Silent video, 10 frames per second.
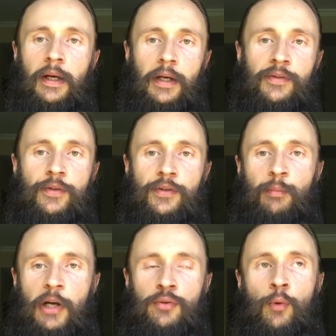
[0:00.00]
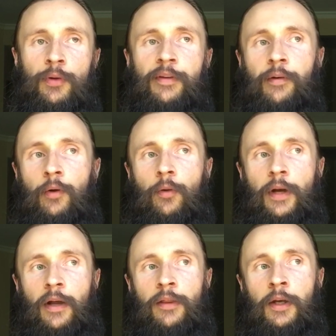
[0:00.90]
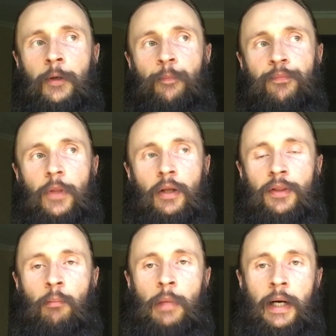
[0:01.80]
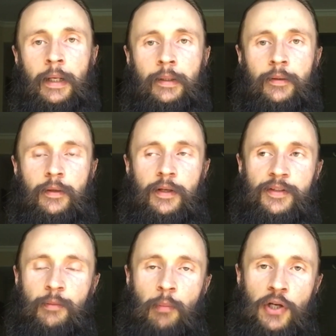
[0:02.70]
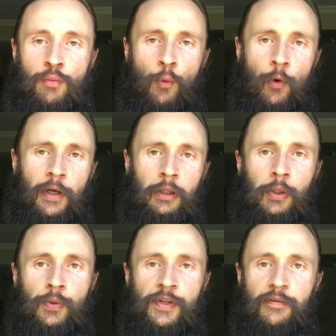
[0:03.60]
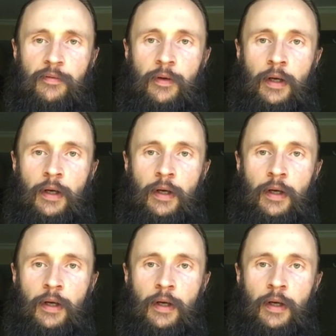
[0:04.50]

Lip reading: It's just much more difficult. I think the mind is a much more elusive,